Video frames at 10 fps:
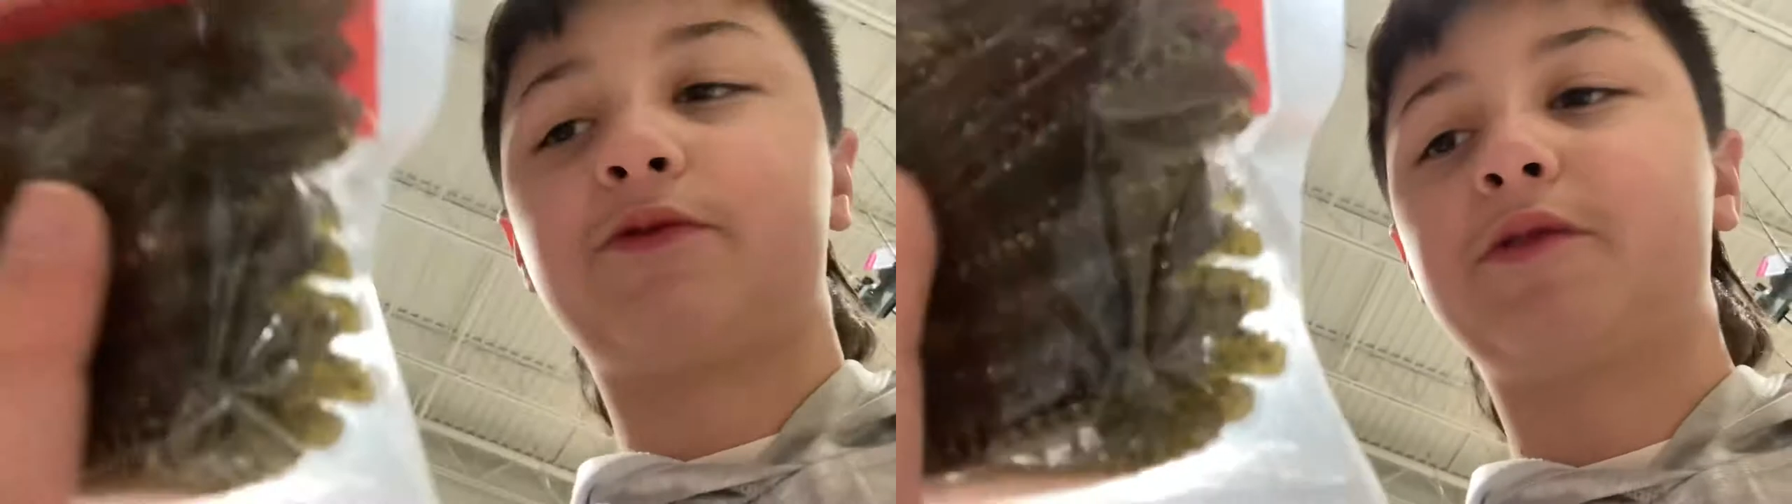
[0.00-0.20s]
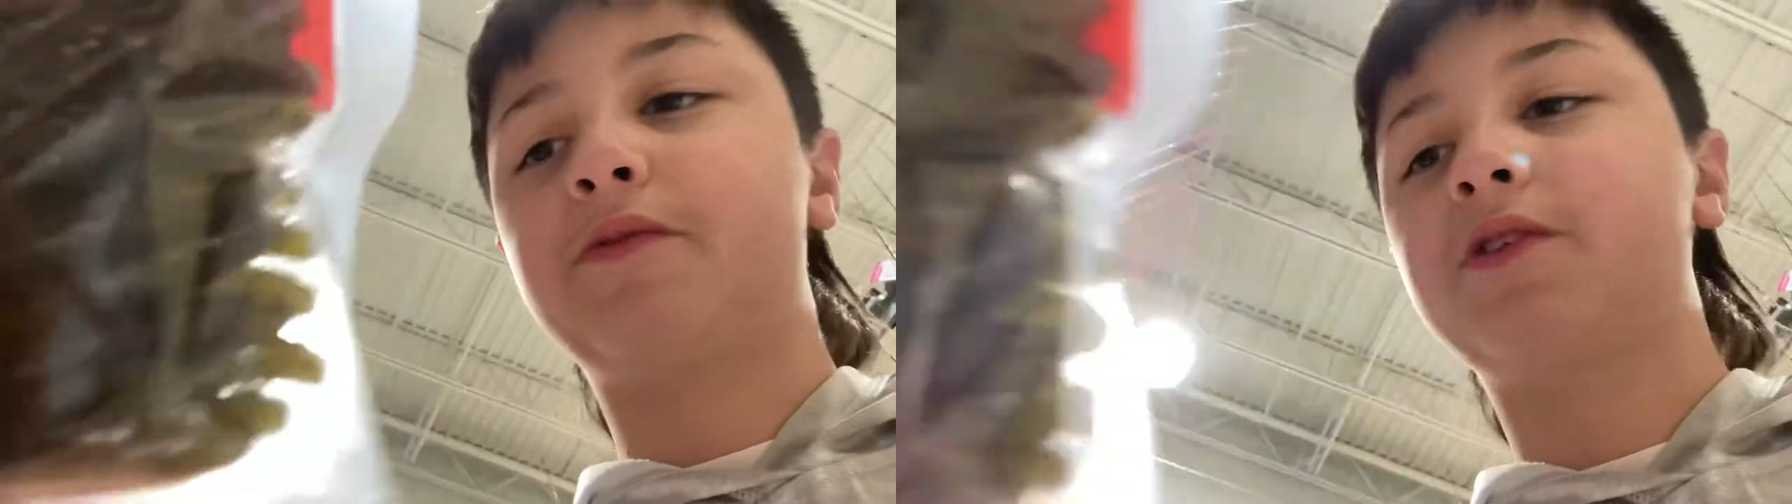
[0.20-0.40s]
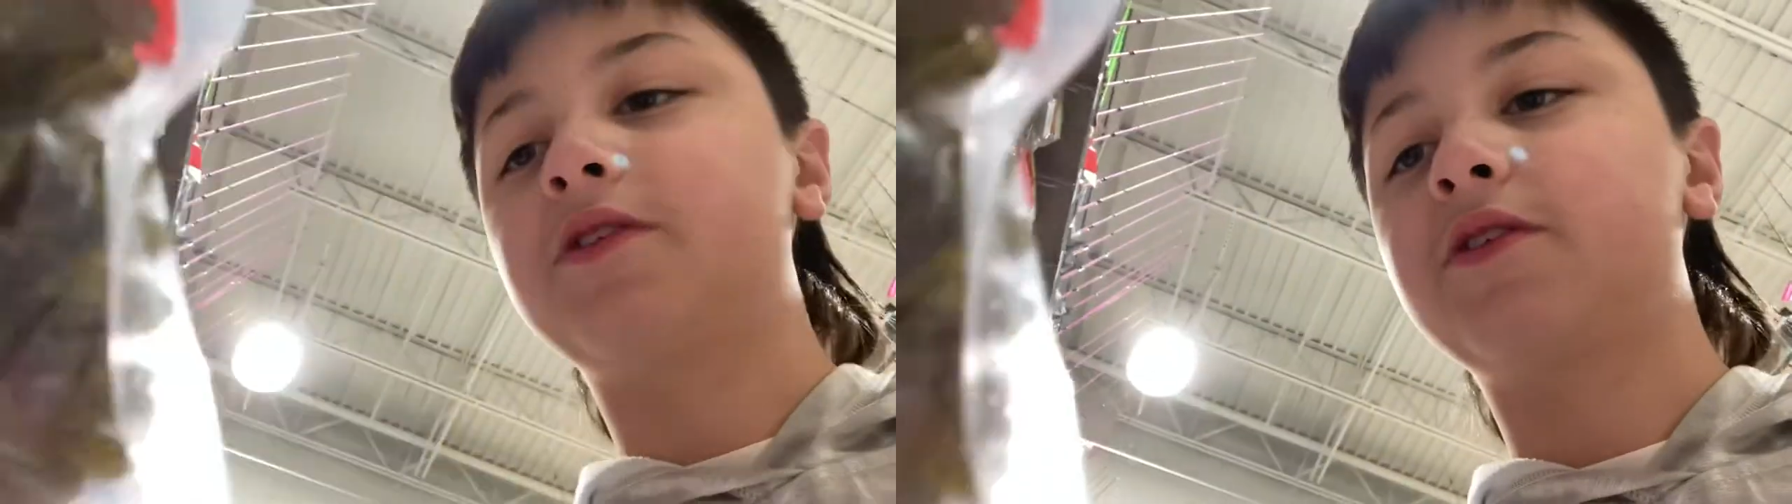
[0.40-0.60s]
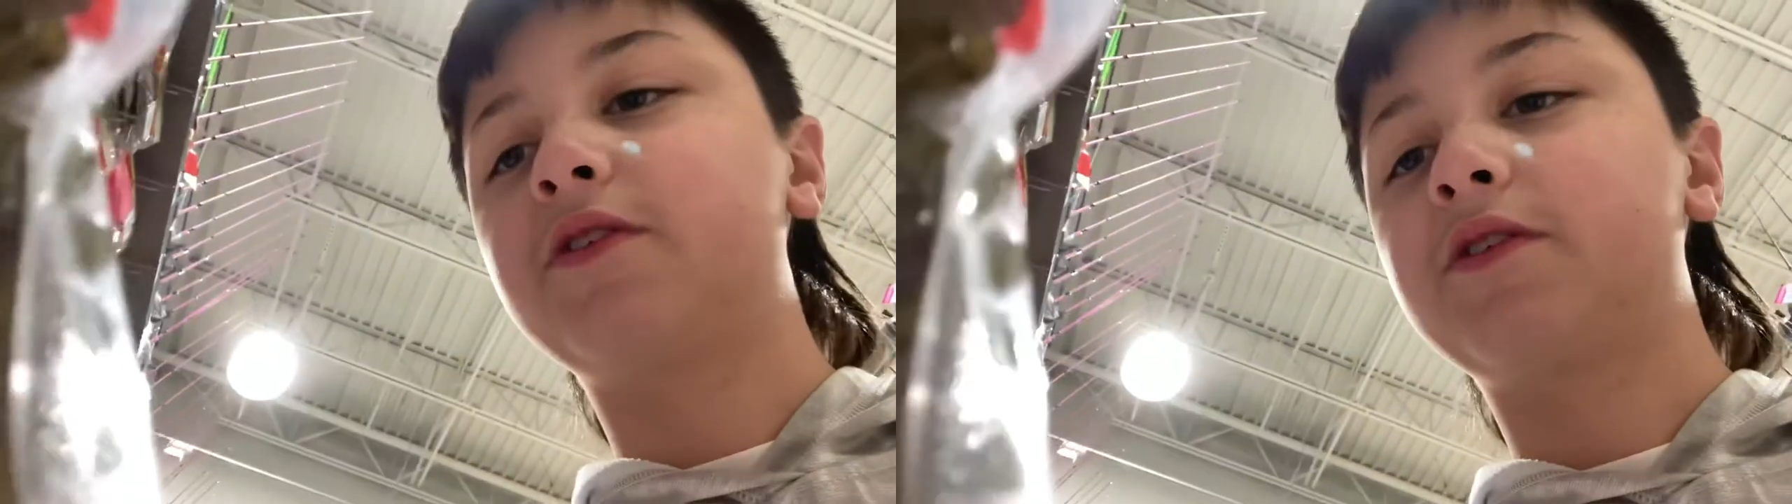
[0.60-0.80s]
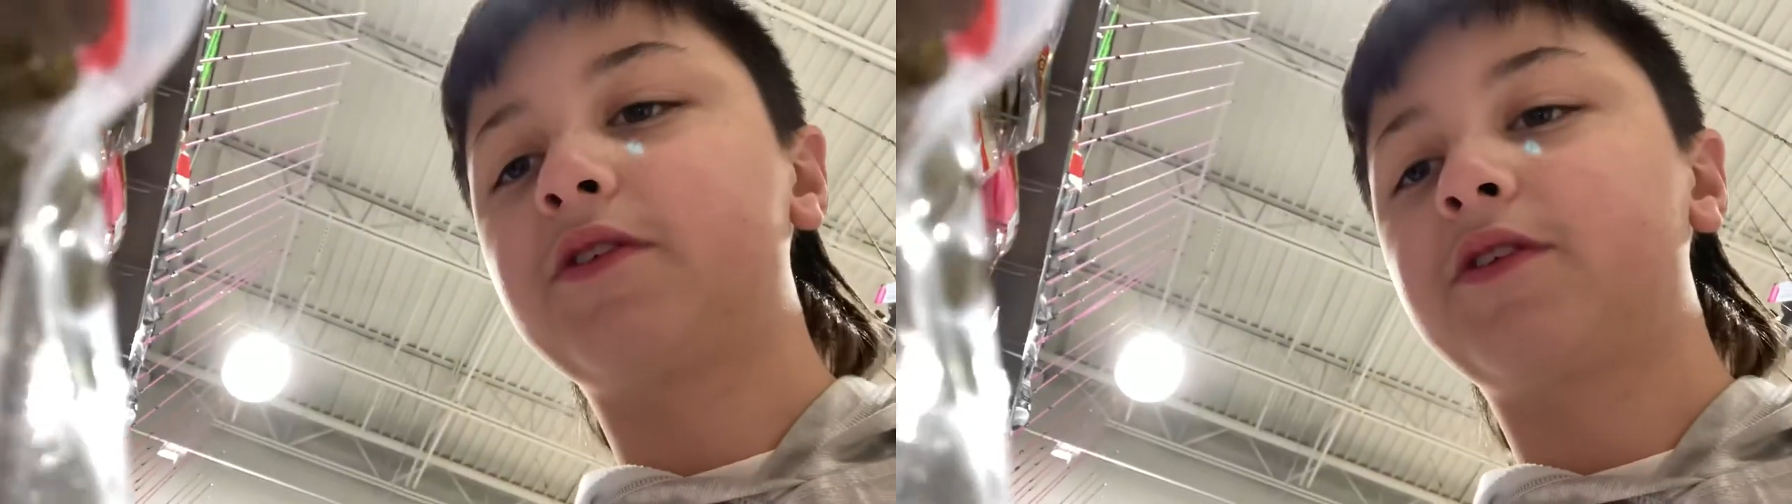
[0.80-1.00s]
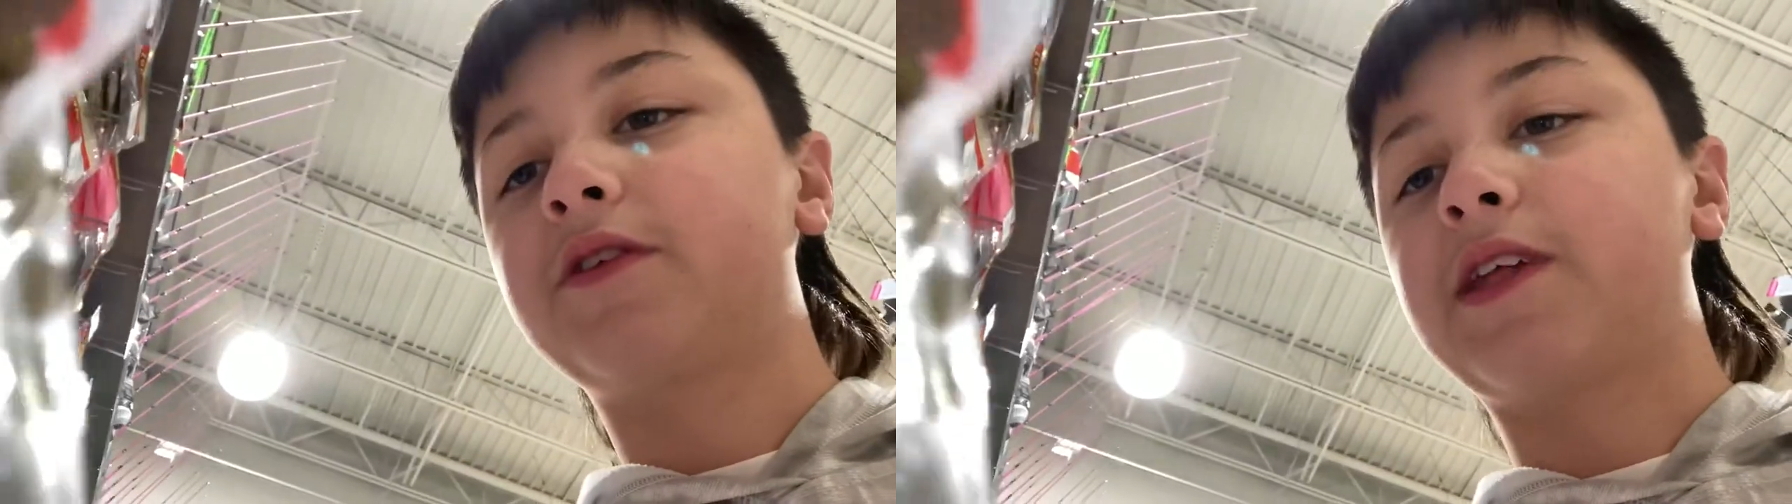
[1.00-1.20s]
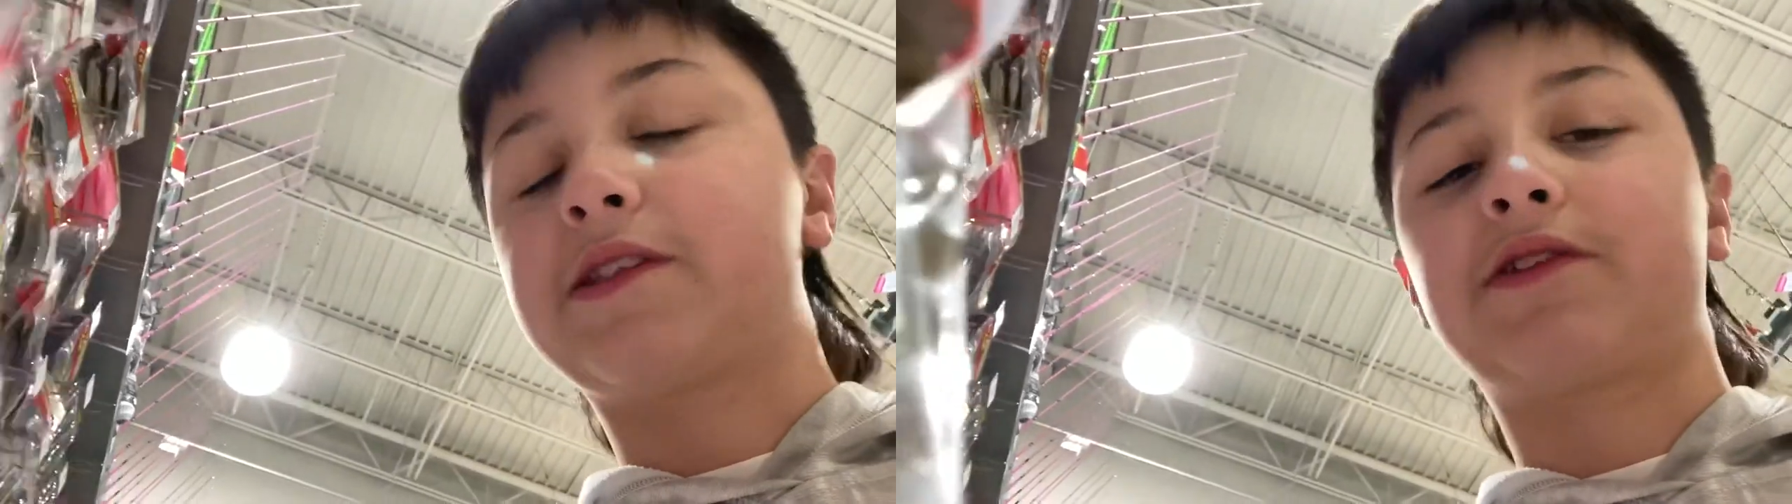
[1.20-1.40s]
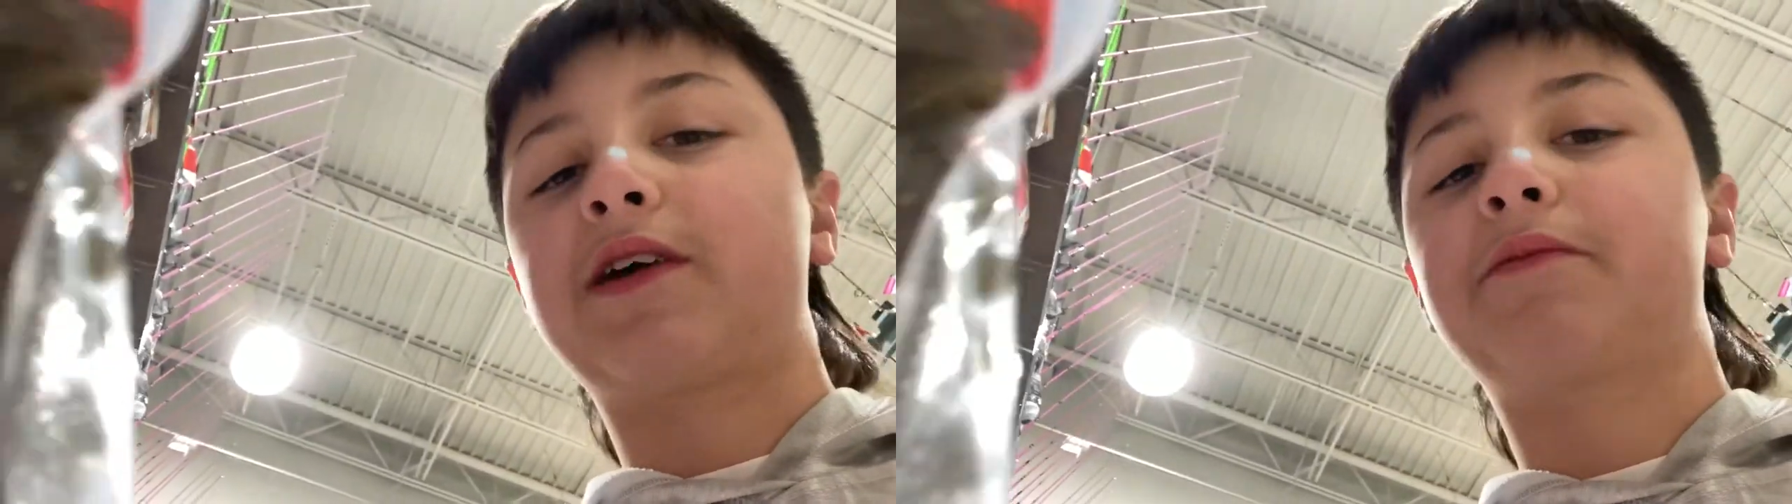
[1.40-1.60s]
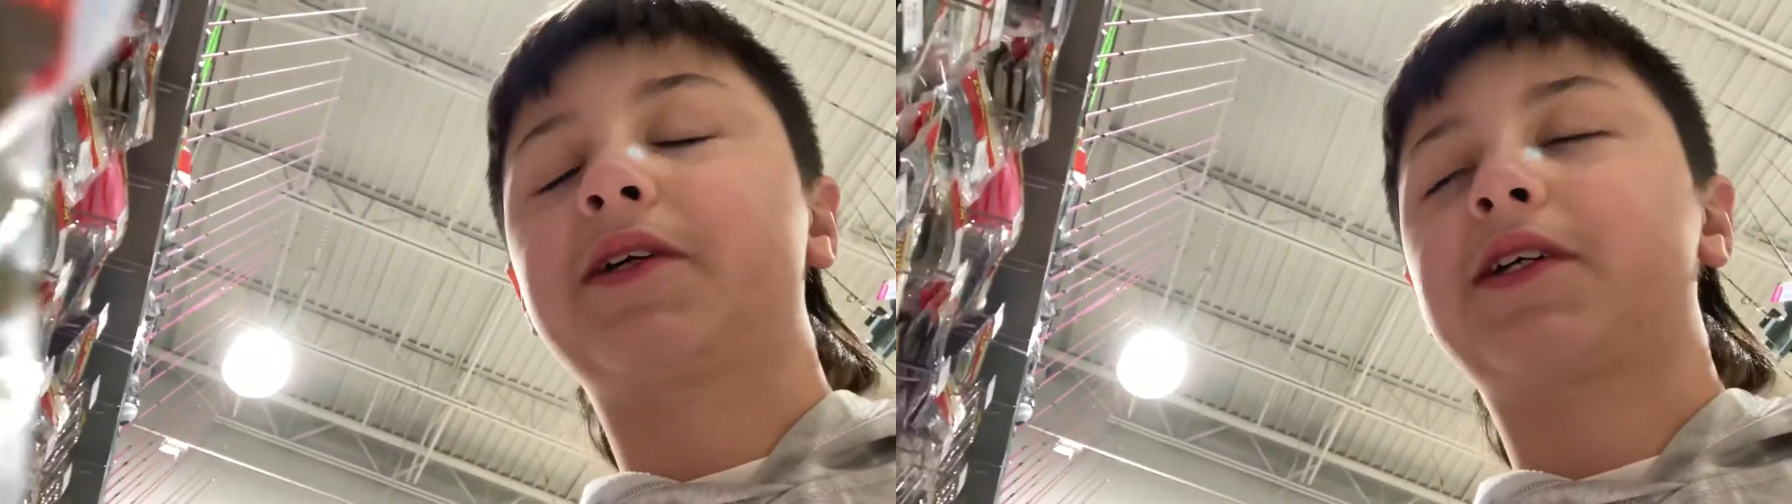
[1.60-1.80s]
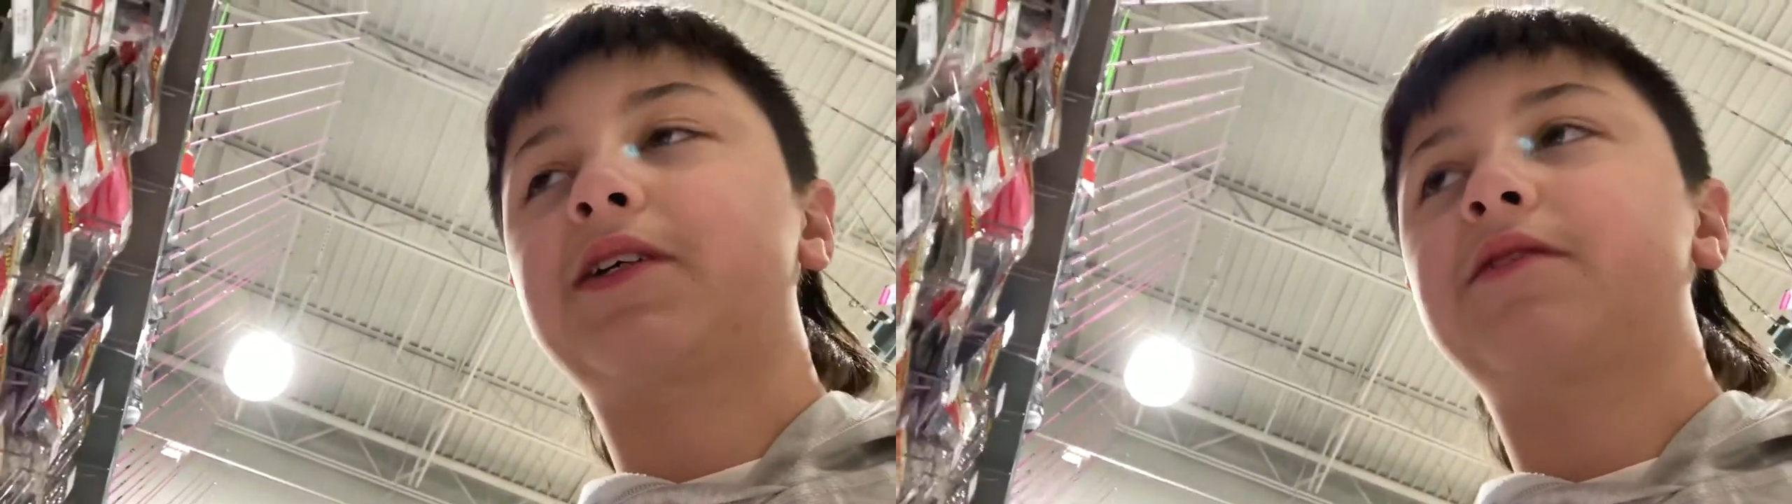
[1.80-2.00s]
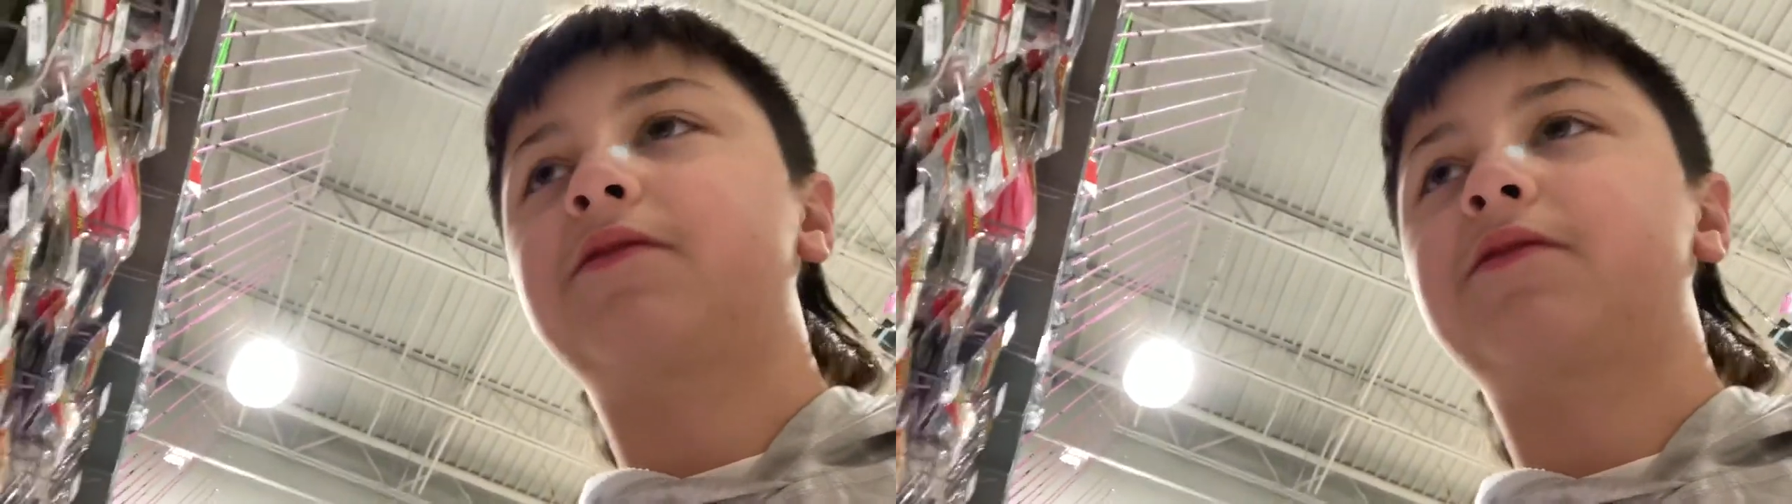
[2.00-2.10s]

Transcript: worms. That's what I'm thinking.